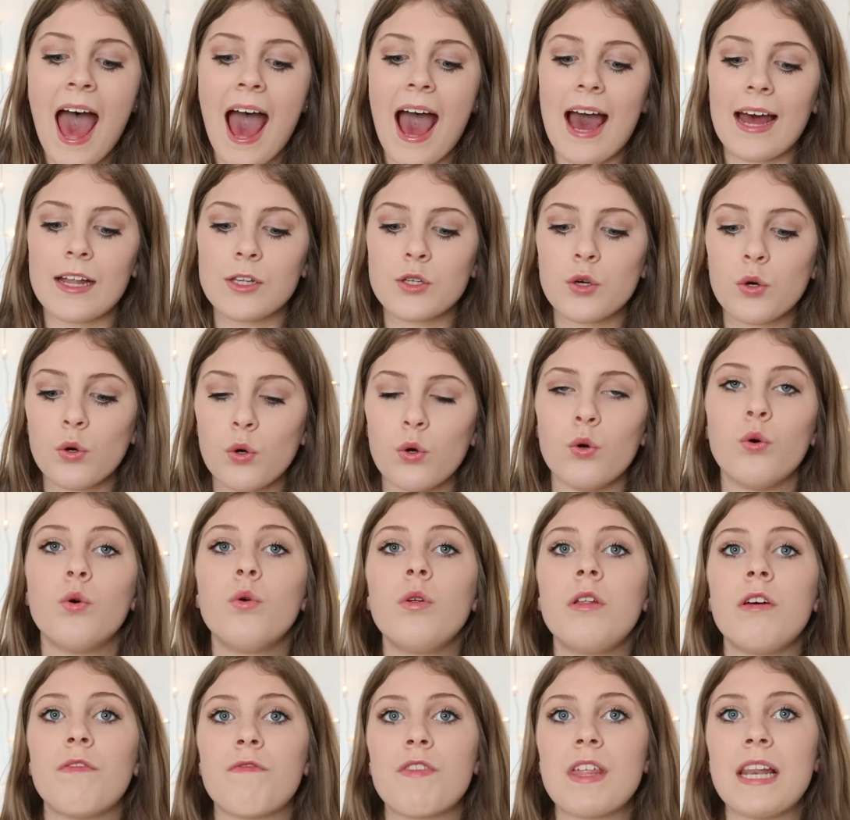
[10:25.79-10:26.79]
and
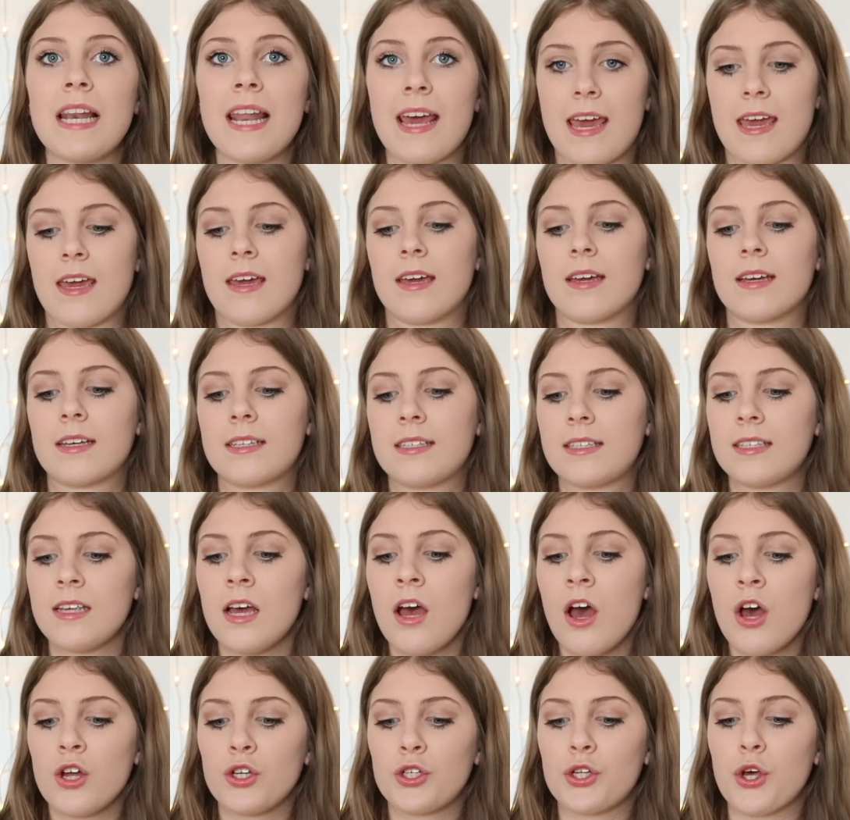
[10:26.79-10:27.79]
all of the links
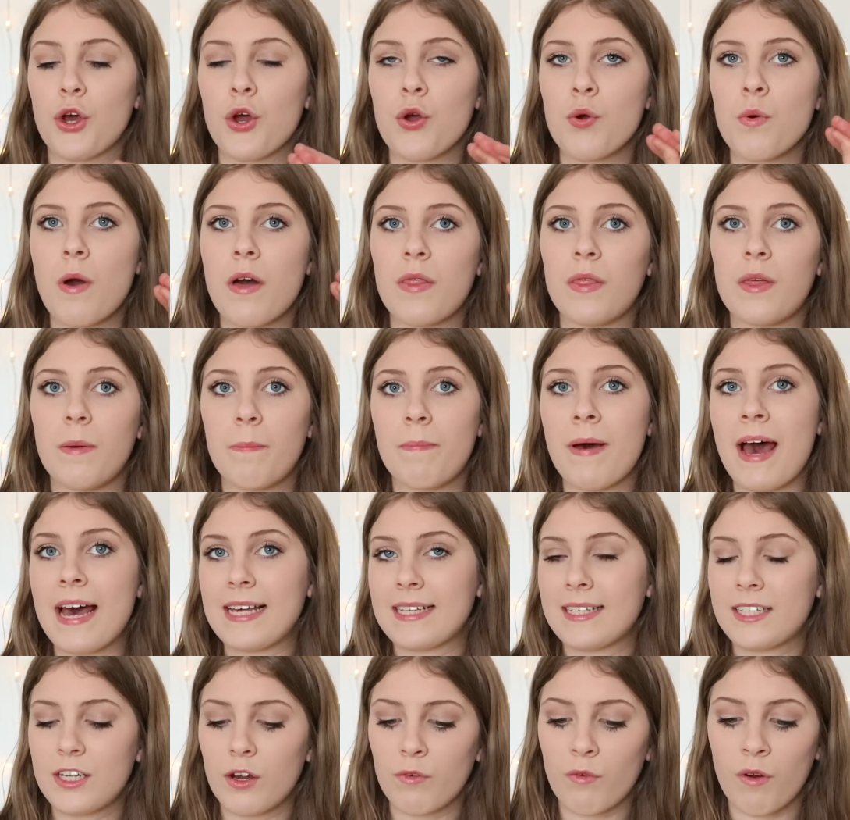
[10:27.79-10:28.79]
to the
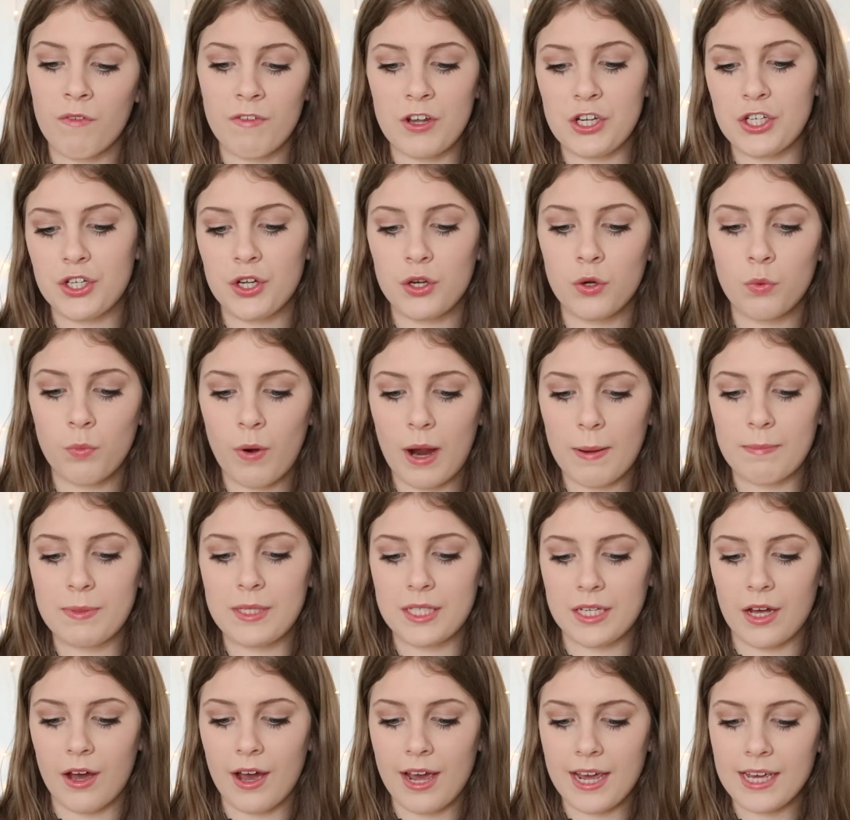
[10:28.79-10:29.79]
best revision
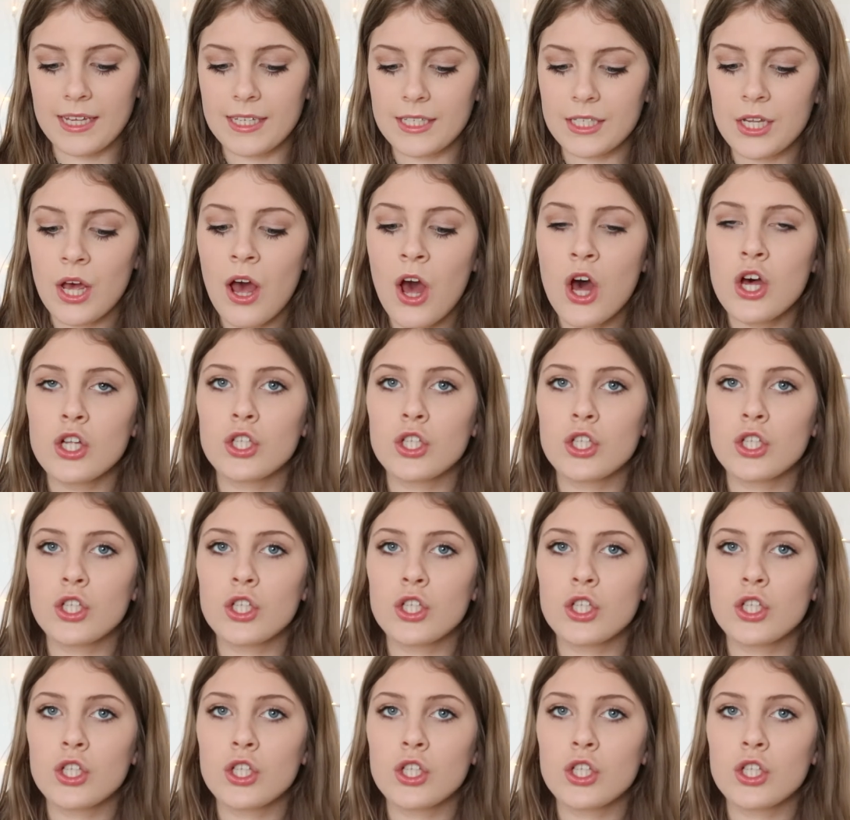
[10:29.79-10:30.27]
websites.